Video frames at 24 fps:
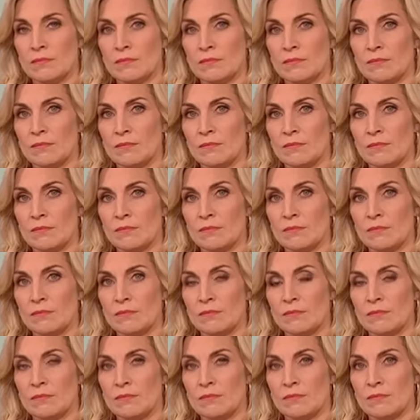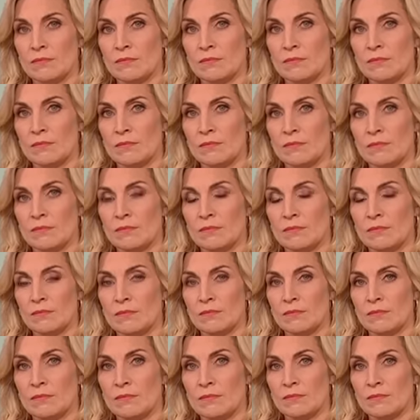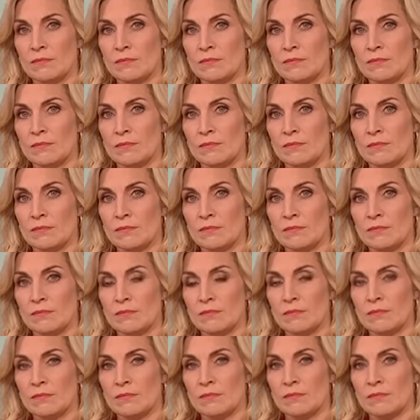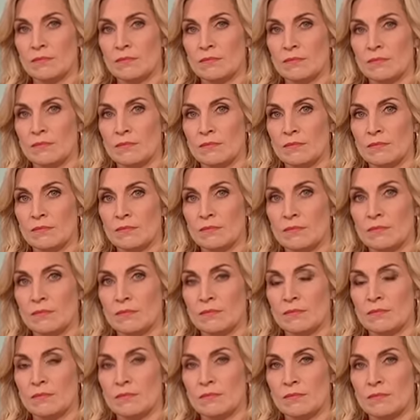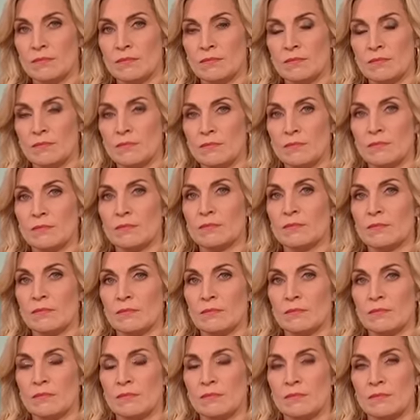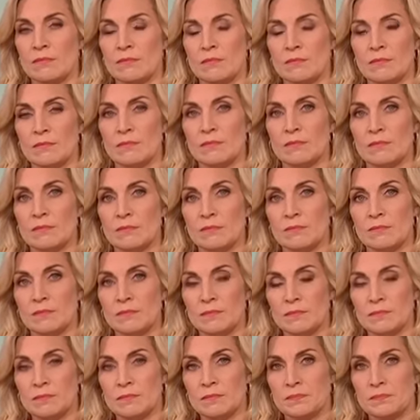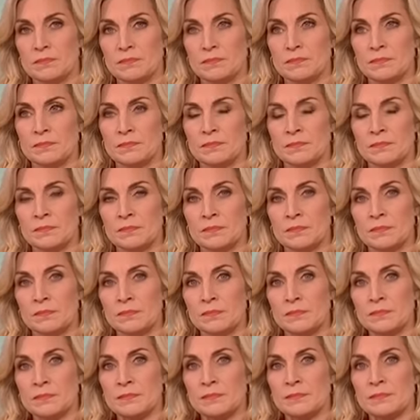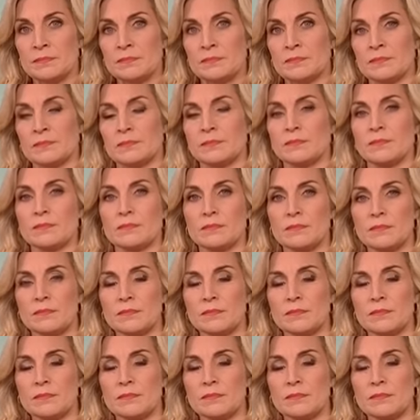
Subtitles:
This person isn't speaking.